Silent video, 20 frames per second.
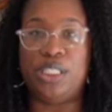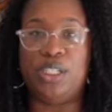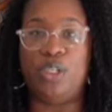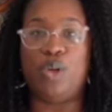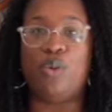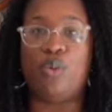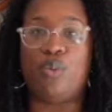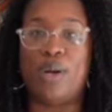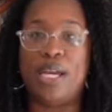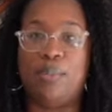
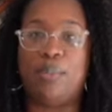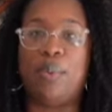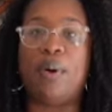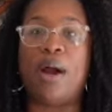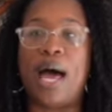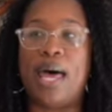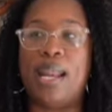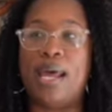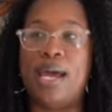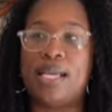get great
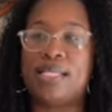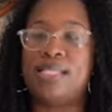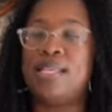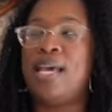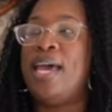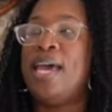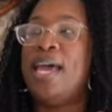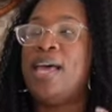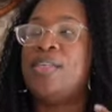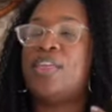
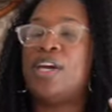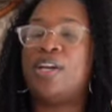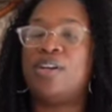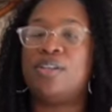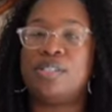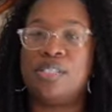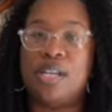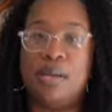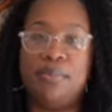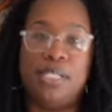products that
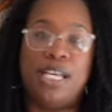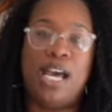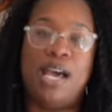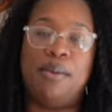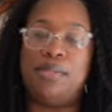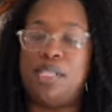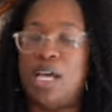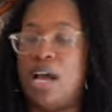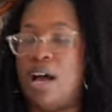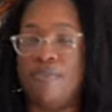are
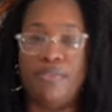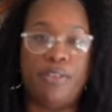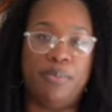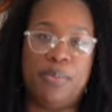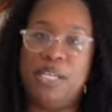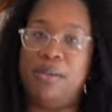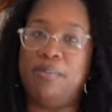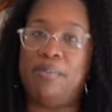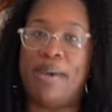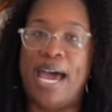sometimes off the
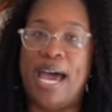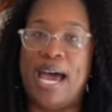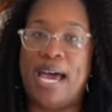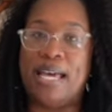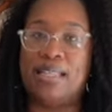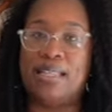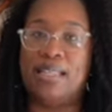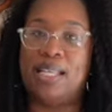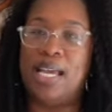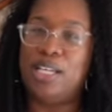beaten
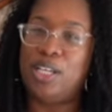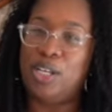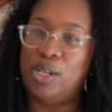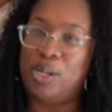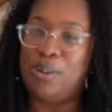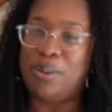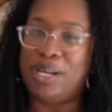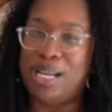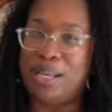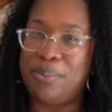path. Like, you
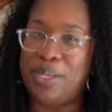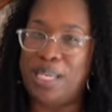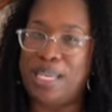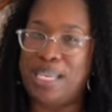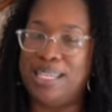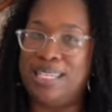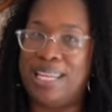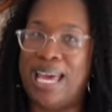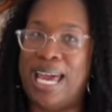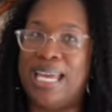know what I
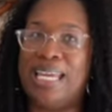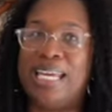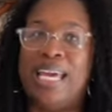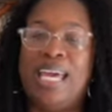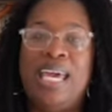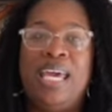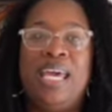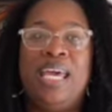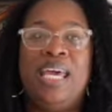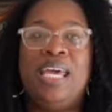mean? Like,
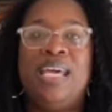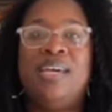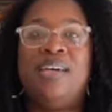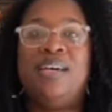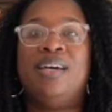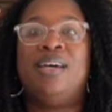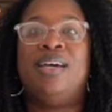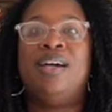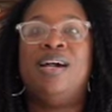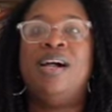
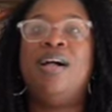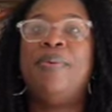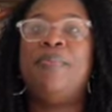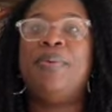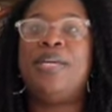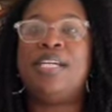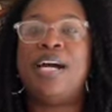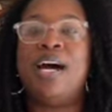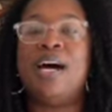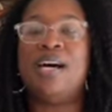
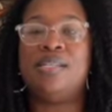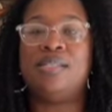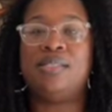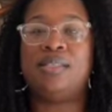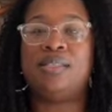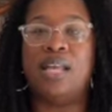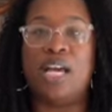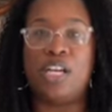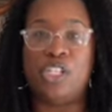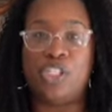because
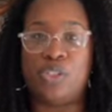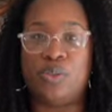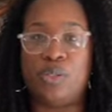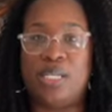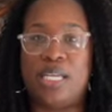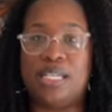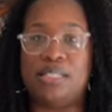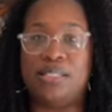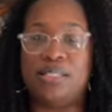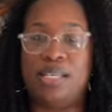
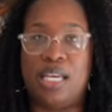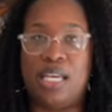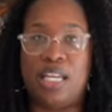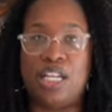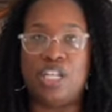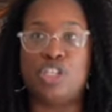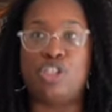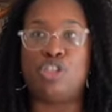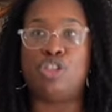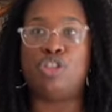luxury is
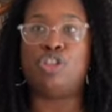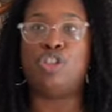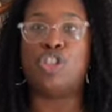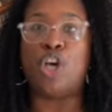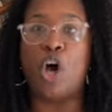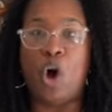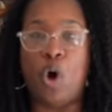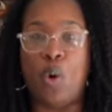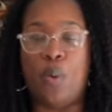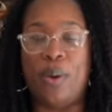getting
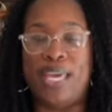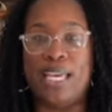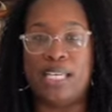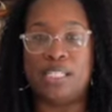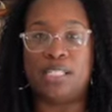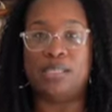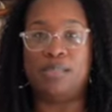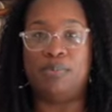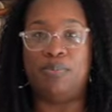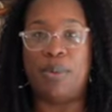so
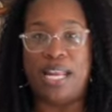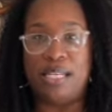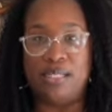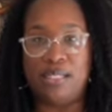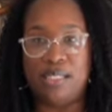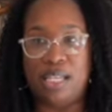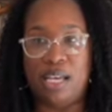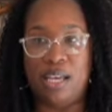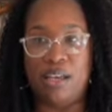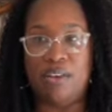
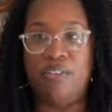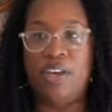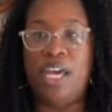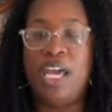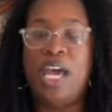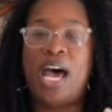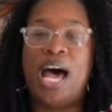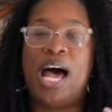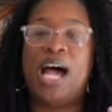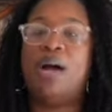expensive,
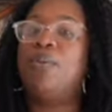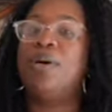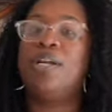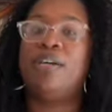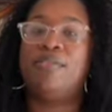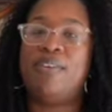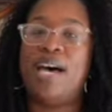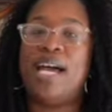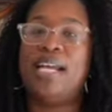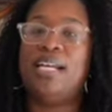I want
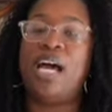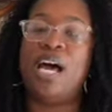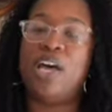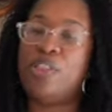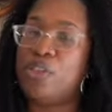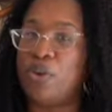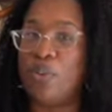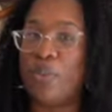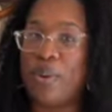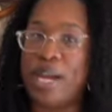to find
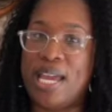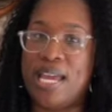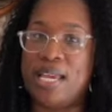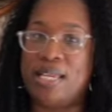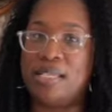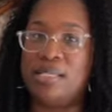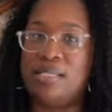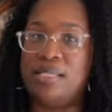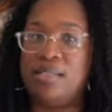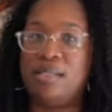other
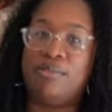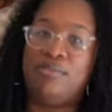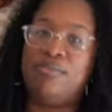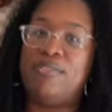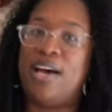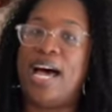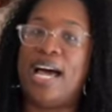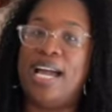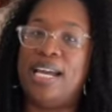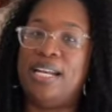ways to
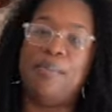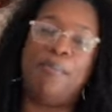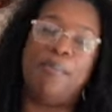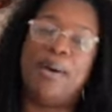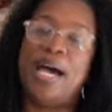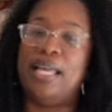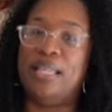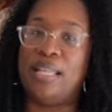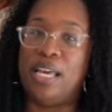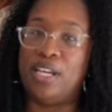find
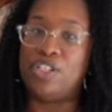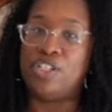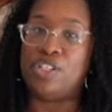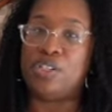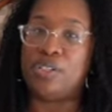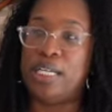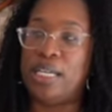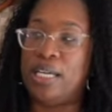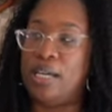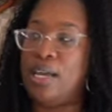my
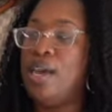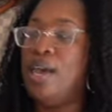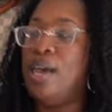luxury.